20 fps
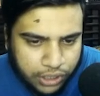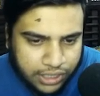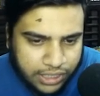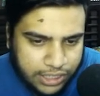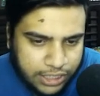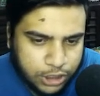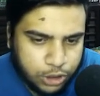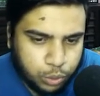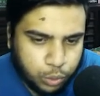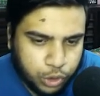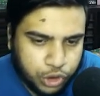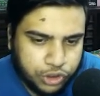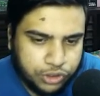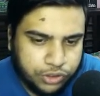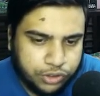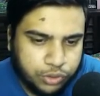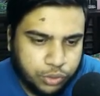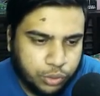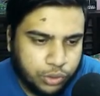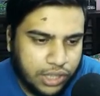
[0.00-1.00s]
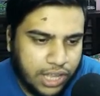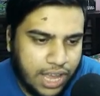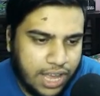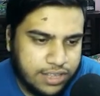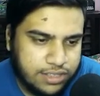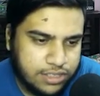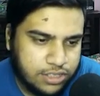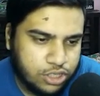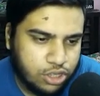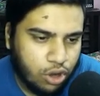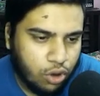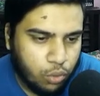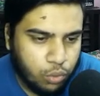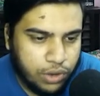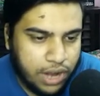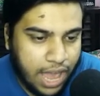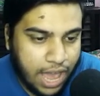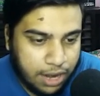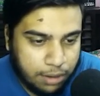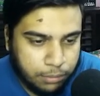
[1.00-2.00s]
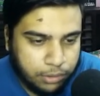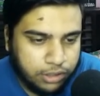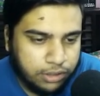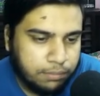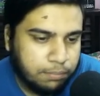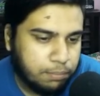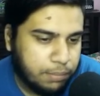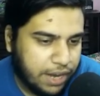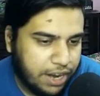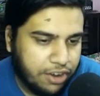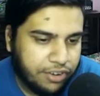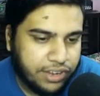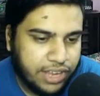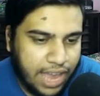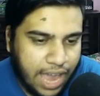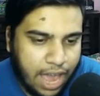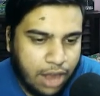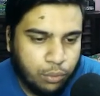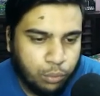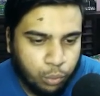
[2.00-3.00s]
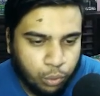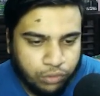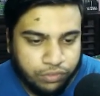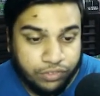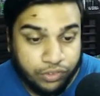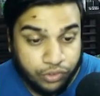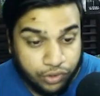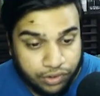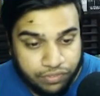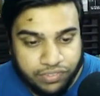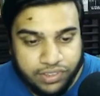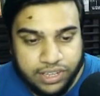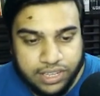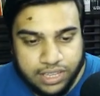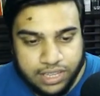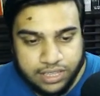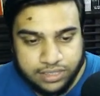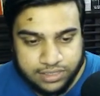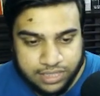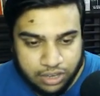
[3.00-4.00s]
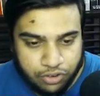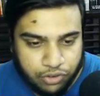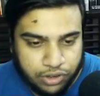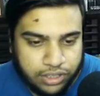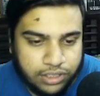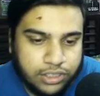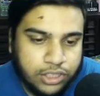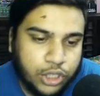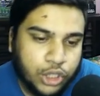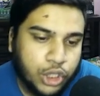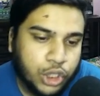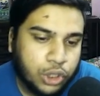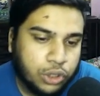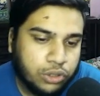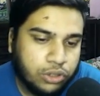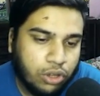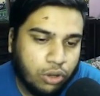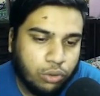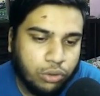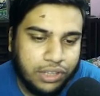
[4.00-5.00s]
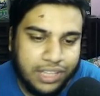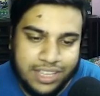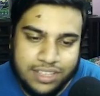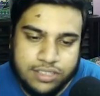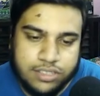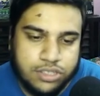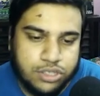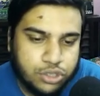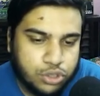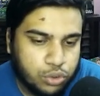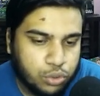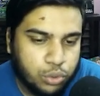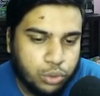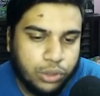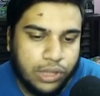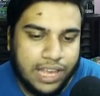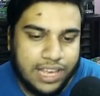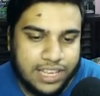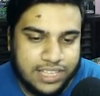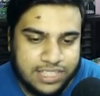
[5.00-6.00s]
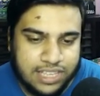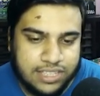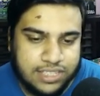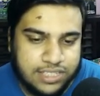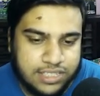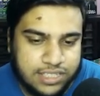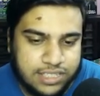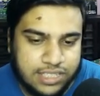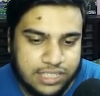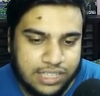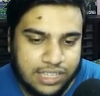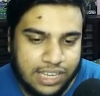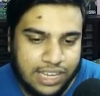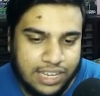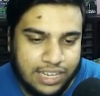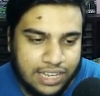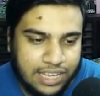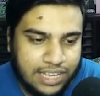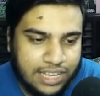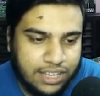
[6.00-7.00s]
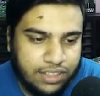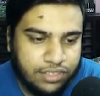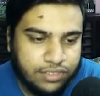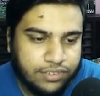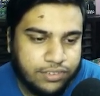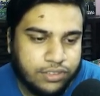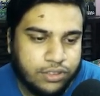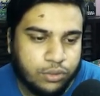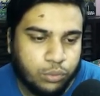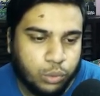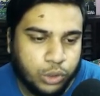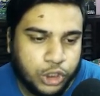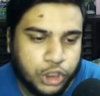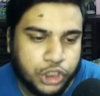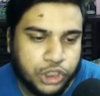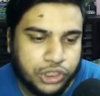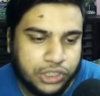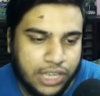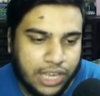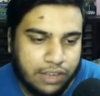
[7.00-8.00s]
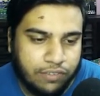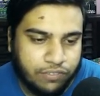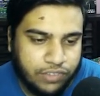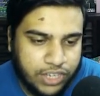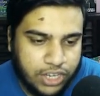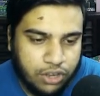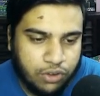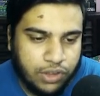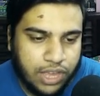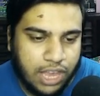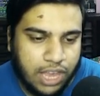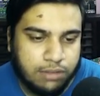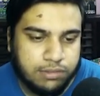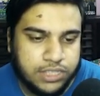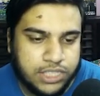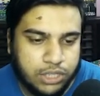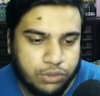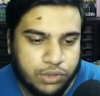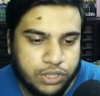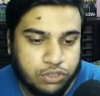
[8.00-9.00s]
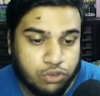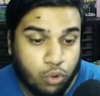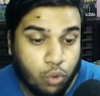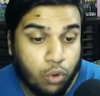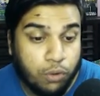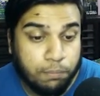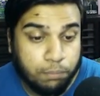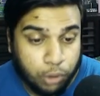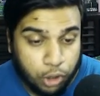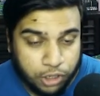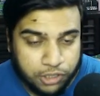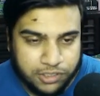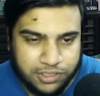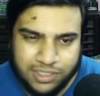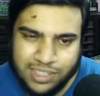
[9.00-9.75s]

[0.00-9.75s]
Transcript: Each Witcher school has its own animal: bear, cat, wolf, griffin, etc. No Lynx School exists in either the Witcher video game series or books.